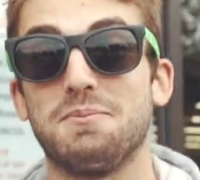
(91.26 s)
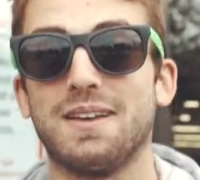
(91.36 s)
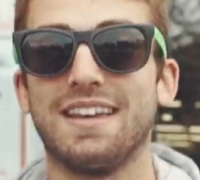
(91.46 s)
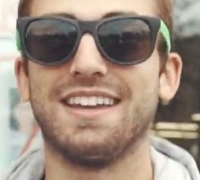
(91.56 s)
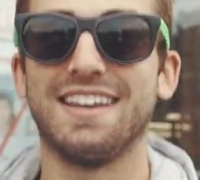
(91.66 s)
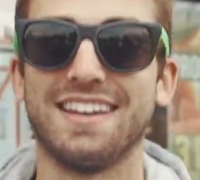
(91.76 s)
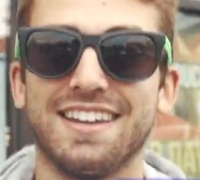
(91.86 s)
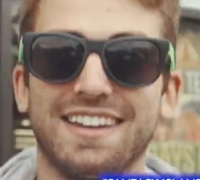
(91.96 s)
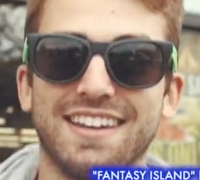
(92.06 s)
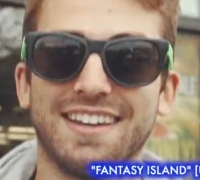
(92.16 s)
can't
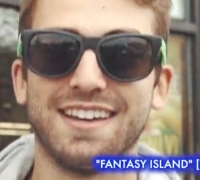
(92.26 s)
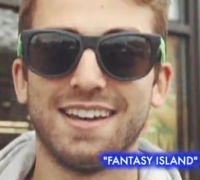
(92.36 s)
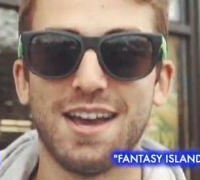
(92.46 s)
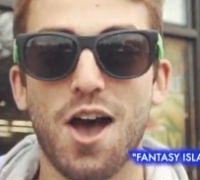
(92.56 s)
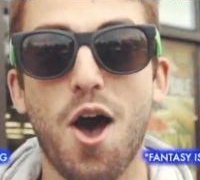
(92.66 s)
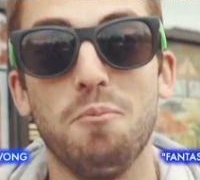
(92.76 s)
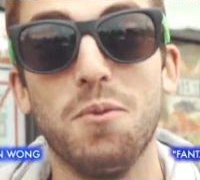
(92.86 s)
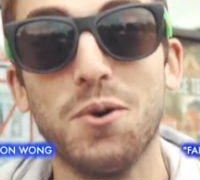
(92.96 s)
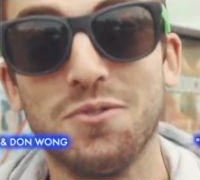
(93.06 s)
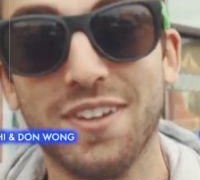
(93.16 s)
stop it.
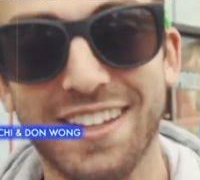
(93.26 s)
And